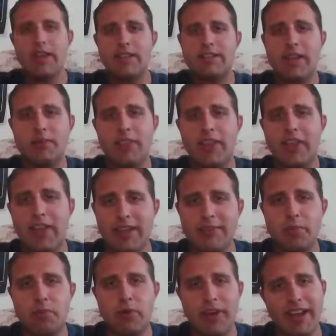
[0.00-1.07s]
Seems like you
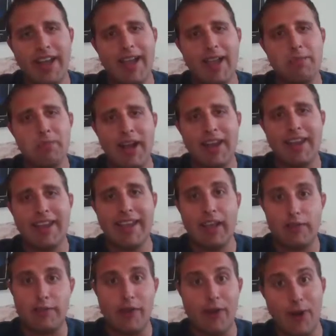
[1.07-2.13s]
have a pretty high body
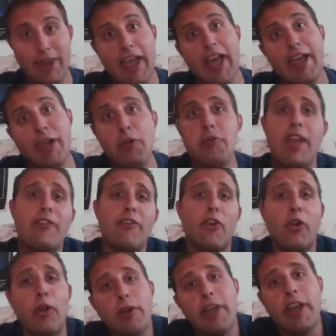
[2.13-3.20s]
count for a guy who never
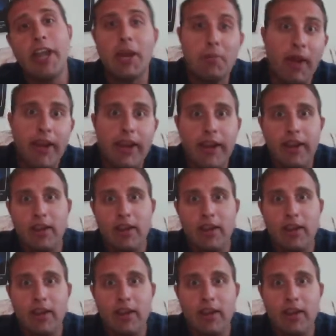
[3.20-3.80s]
hurt anybody.